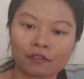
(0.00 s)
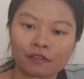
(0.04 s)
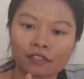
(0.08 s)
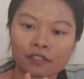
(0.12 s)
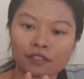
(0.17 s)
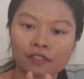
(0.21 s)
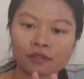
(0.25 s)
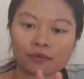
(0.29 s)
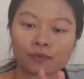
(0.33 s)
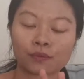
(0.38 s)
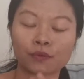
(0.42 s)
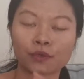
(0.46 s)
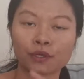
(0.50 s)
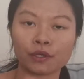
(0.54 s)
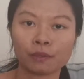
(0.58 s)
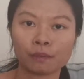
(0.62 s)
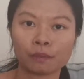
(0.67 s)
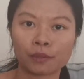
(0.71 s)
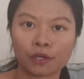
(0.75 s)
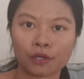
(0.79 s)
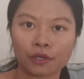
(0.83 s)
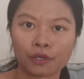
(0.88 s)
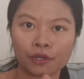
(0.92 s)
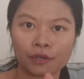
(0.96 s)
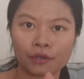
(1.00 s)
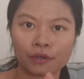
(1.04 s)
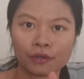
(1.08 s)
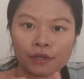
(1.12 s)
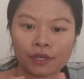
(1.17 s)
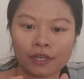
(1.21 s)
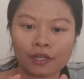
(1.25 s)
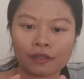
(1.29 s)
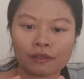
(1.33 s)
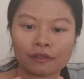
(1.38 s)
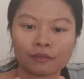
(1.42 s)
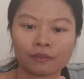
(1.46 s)
this is real pearl
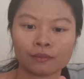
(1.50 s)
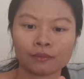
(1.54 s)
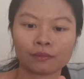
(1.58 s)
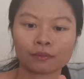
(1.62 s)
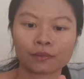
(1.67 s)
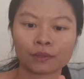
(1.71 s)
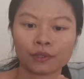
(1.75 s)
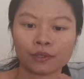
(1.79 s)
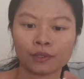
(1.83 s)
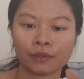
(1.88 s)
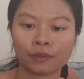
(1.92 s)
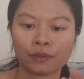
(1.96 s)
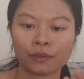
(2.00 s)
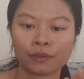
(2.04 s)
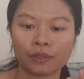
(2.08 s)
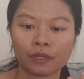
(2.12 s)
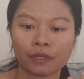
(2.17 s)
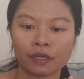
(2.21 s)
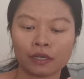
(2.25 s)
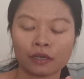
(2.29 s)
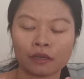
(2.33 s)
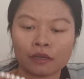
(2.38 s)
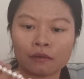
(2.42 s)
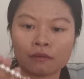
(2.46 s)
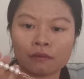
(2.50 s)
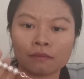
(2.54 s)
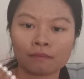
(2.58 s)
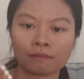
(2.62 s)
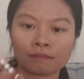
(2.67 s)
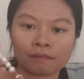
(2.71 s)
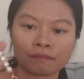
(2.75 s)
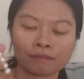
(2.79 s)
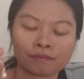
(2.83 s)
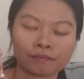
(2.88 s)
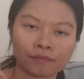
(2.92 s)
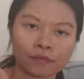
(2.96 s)
and real
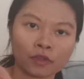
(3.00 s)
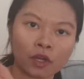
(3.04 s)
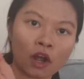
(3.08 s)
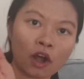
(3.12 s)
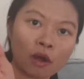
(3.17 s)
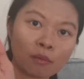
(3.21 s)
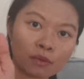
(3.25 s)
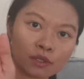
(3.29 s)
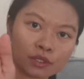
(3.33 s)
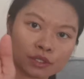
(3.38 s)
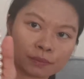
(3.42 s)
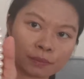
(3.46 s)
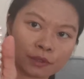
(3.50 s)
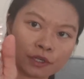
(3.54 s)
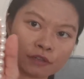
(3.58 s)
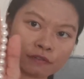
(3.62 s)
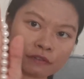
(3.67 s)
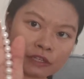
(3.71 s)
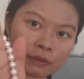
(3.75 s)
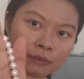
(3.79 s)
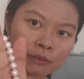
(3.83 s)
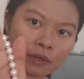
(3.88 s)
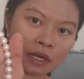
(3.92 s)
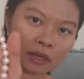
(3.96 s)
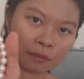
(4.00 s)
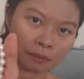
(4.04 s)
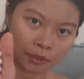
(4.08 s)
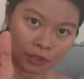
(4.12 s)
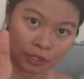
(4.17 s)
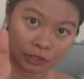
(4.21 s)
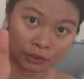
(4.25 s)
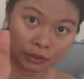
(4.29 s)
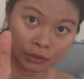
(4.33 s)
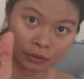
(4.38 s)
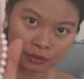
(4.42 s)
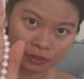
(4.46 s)
almost perfect round
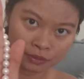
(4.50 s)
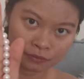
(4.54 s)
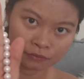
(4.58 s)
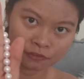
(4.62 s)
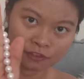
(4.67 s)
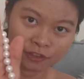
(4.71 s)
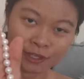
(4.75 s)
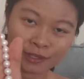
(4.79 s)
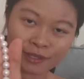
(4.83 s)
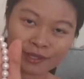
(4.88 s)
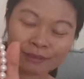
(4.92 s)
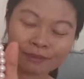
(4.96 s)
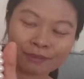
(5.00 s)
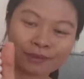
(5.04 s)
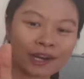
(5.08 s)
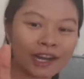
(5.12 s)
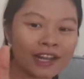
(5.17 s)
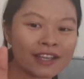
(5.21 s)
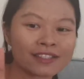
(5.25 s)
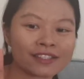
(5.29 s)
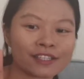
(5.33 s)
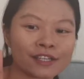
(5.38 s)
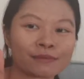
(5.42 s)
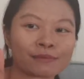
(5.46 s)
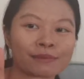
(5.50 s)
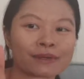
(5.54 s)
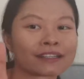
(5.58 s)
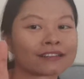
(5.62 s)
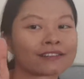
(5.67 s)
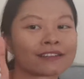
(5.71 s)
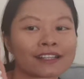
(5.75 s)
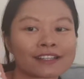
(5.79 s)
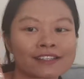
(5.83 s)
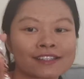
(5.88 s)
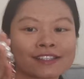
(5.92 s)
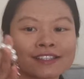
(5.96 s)
pearls, very bright and
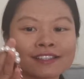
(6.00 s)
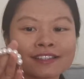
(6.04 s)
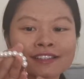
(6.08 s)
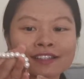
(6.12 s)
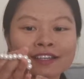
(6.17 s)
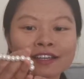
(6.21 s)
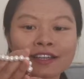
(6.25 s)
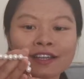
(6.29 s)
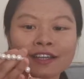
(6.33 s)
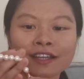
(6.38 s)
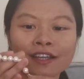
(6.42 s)
pearlescent.